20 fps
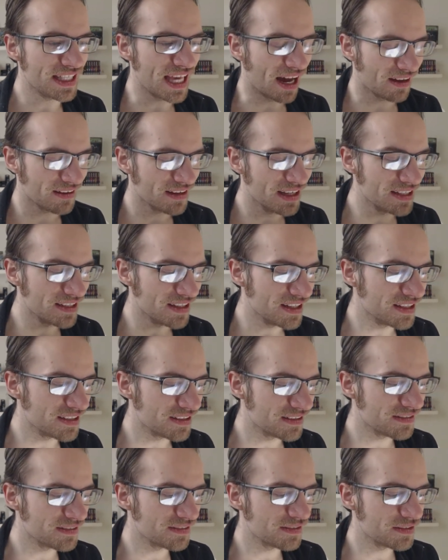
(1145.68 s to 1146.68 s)
Yeah, it,
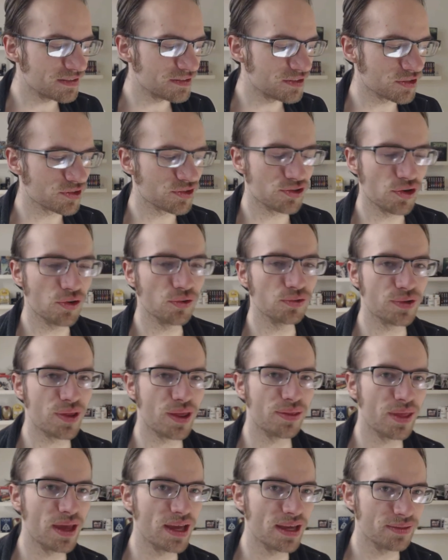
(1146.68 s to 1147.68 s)
it just shows
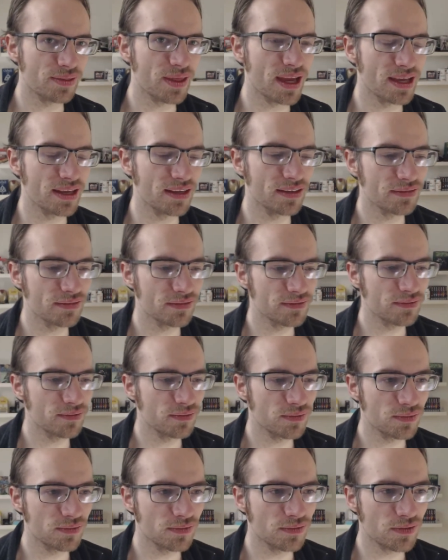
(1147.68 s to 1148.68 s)
that they, they
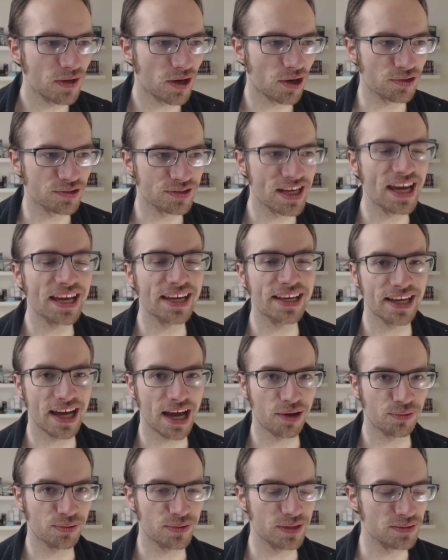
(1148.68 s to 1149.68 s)
are taking
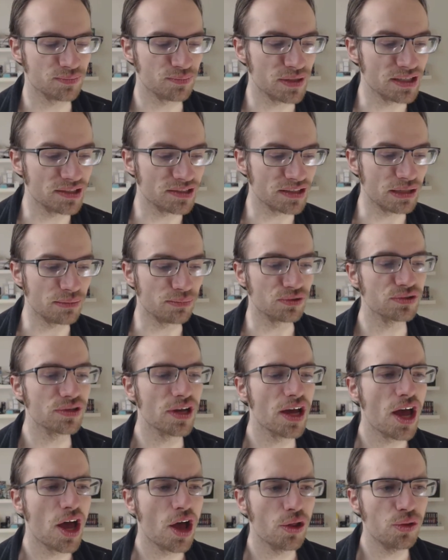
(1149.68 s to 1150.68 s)
out these peacekeepers.
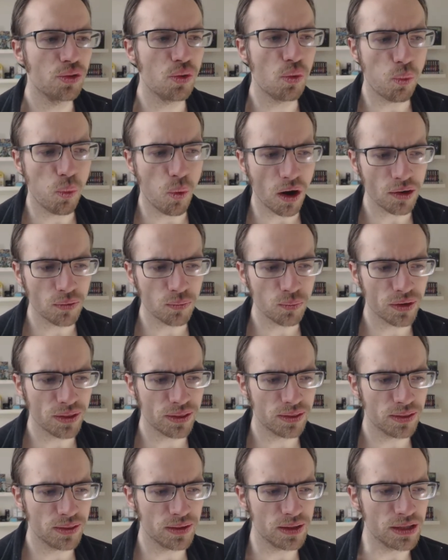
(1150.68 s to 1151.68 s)
The one
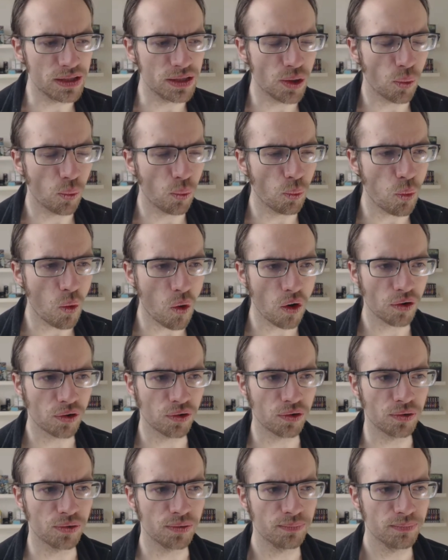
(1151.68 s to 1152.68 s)
with the
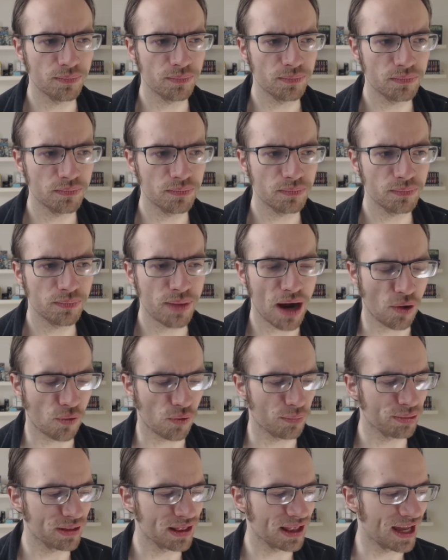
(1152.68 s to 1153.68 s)
water
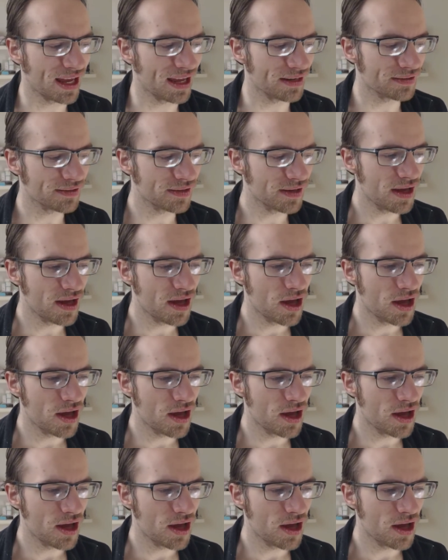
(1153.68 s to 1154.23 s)
power plant